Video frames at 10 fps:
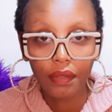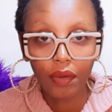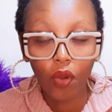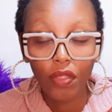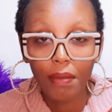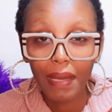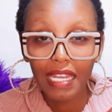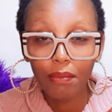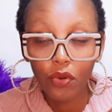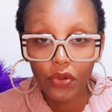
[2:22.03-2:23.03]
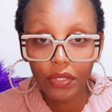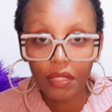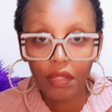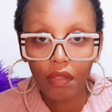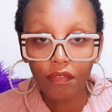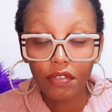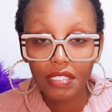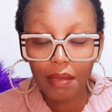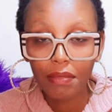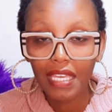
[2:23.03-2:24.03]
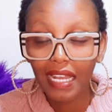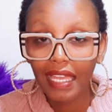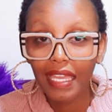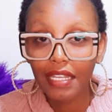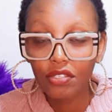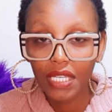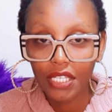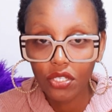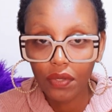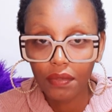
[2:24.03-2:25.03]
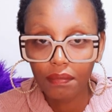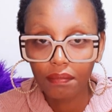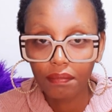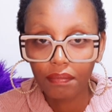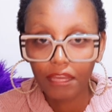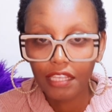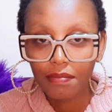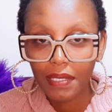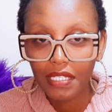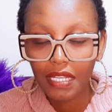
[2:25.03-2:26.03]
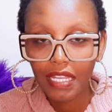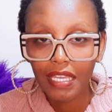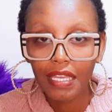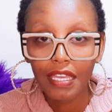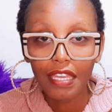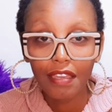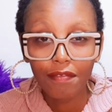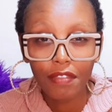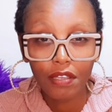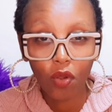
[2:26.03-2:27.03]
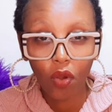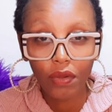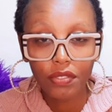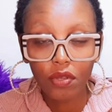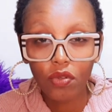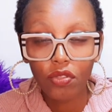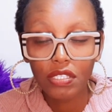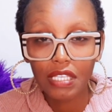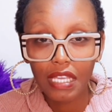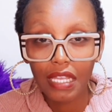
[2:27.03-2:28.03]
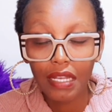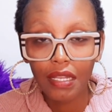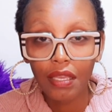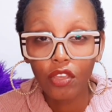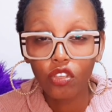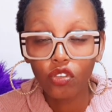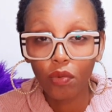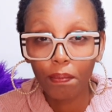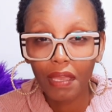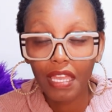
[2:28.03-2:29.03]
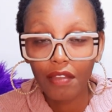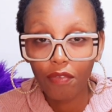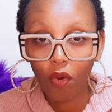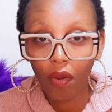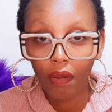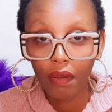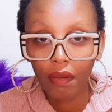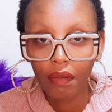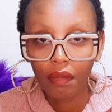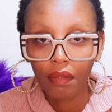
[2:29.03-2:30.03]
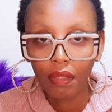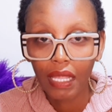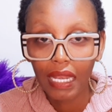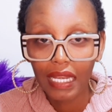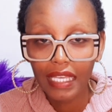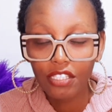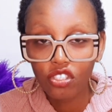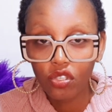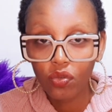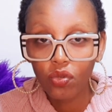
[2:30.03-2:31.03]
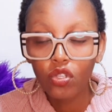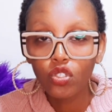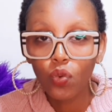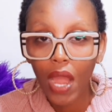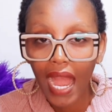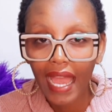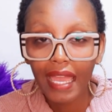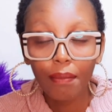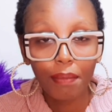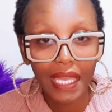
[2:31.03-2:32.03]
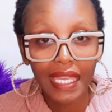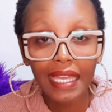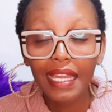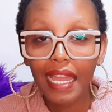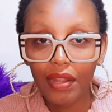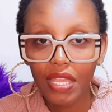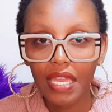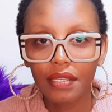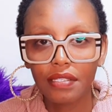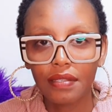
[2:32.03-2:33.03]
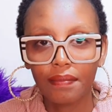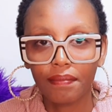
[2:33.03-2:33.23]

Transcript: or the money borrowed for something like education, especially if the course or the skill you're paying for leads you to high-paying careers.